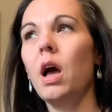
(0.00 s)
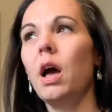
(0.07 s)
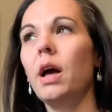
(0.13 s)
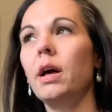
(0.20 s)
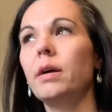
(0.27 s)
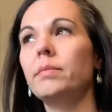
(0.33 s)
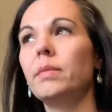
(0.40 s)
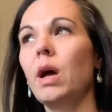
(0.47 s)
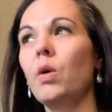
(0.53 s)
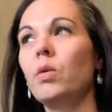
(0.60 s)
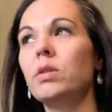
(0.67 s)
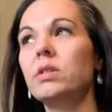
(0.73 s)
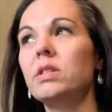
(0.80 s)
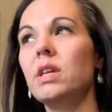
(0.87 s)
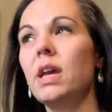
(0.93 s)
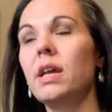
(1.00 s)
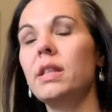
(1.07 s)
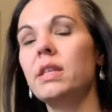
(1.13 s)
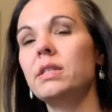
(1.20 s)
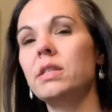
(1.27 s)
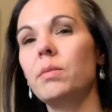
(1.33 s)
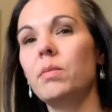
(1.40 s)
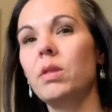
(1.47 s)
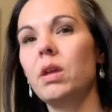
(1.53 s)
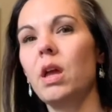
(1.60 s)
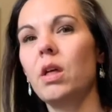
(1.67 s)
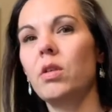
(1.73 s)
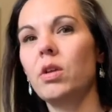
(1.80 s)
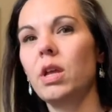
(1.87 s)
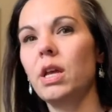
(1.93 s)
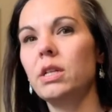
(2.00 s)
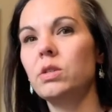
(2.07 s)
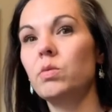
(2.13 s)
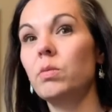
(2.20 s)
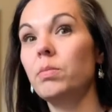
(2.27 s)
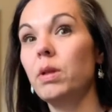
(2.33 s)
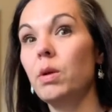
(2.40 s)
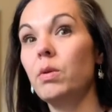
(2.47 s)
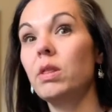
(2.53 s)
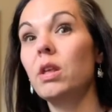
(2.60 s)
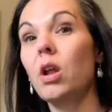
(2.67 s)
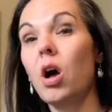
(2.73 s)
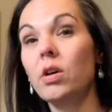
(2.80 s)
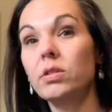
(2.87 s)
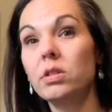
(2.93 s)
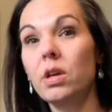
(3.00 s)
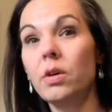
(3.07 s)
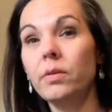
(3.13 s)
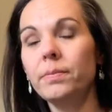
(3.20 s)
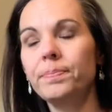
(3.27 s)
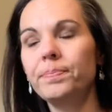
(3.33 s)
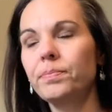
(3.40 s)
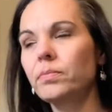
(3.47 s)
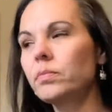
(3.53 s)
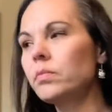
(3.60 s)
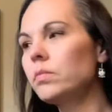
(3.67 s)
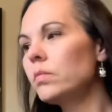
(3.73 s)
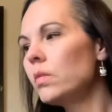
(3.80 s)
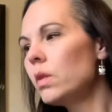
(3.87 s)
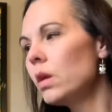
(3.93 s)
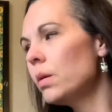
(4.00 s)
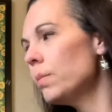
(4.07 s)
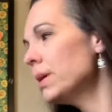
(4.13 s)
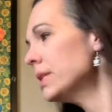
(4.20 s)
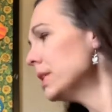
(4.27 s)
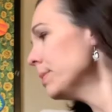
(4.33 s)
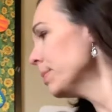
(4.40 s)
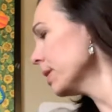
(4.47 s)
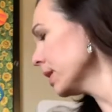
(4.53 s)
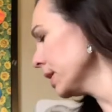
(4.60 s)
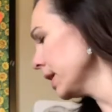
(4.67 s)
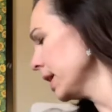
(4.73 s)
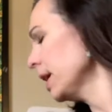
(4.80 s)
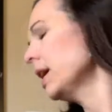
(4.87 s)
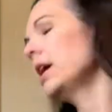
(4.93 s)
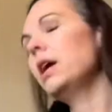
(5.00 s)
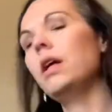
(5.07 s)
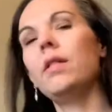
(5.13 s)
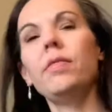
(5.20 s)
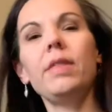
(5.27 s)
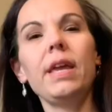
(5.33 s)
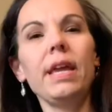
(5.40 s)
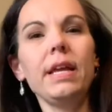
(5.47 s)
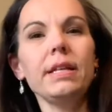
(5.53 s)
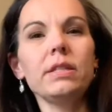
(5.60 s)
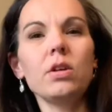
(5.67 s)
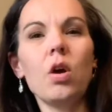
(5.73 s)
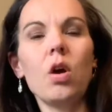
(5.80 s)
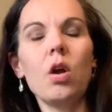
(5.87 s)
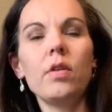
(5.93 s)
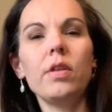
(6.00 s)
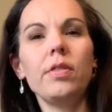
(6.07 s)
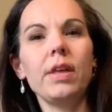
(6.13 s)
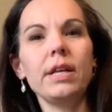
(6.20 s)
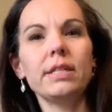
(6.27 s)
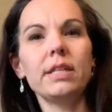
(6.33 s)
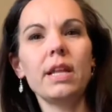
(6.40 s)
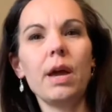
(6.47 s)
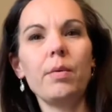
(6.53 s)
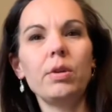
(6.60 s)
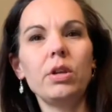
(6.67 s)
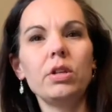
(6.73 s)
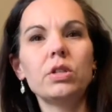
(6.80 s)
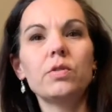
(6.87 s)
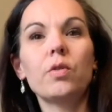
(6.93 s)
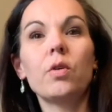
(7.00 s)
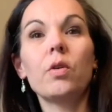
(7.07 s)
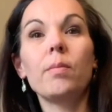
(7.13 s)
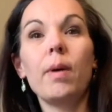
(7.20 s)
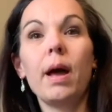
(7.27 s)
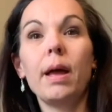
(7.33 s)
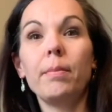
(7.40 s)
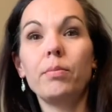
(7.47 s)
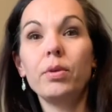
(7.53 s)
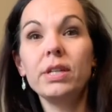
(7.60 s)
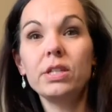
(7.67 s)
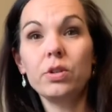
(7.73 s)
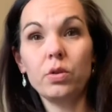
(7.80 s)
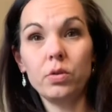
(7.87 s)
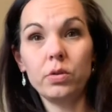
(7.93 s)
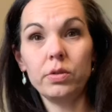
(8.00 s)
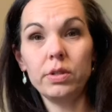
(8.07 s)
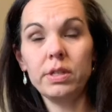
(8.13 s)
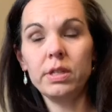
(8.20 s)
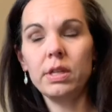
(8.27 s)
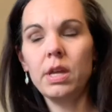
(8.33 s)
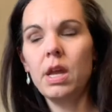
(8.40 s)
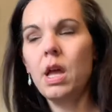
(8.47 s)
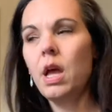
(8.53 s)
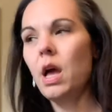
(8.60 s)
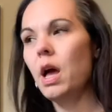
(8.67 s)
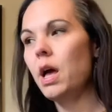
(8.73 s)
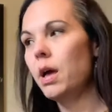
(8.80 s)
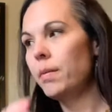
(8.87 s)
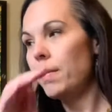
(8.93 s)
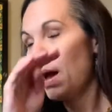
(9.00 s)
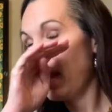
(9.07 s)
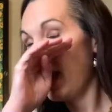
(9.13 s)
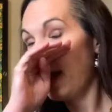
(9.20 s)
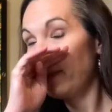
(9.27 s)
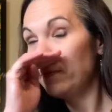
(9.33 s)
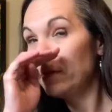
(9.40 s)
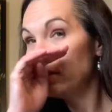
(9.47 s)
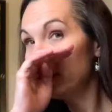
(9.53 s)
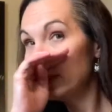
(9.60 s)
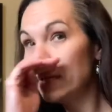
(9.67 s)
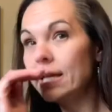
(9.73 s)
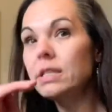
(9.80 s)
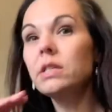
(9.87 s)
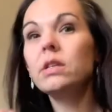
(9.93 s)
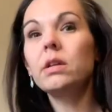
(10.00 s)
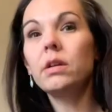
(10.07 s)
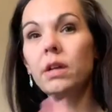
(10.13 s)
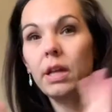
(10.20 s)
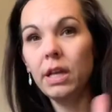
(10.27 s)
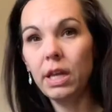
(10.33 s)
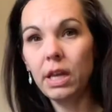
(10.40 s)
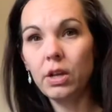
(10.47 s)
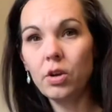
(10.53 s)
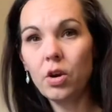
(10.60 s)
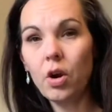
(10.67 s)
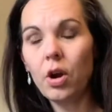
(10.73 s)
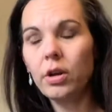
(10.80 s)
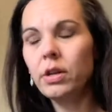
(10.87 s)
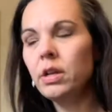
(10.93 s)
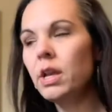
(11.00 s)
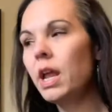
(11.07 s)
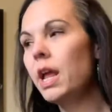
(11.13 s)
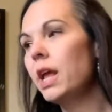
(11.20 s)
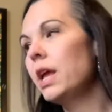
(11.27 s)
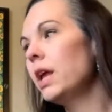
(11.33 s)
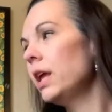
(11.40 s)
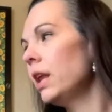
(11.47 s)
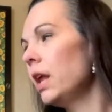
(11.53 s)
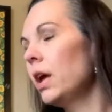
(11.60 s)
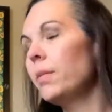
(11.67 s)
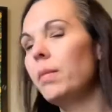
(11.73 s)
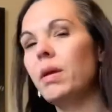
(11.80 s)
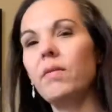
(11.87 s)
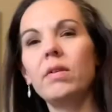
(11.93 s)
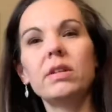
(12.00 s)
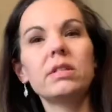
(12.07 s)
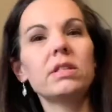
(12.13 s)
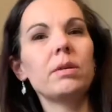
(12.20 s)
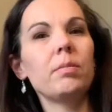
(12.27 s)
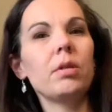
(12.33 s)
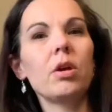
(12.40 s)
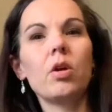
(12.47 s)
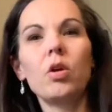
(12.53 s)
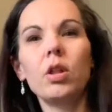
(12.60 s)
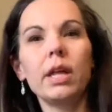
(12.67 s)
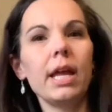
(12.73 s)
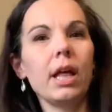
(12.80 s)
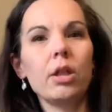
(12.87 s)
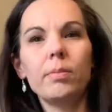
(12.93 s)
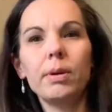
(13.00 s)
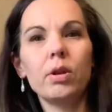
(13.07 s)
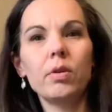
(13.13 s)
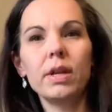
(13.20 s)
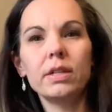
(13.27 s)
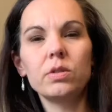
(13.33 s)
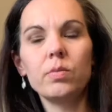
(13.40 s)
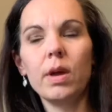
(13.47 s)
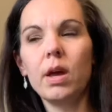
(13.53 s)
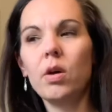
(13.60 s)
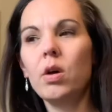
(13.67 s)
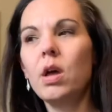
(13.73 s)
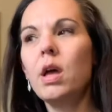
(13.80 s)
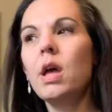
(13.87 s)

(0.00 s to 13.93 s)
I will say that some of the other kids will play with it also, but typically these are the things that I would use for my preschoolers. I have used these in kindergarten and even some of the early elementary as well.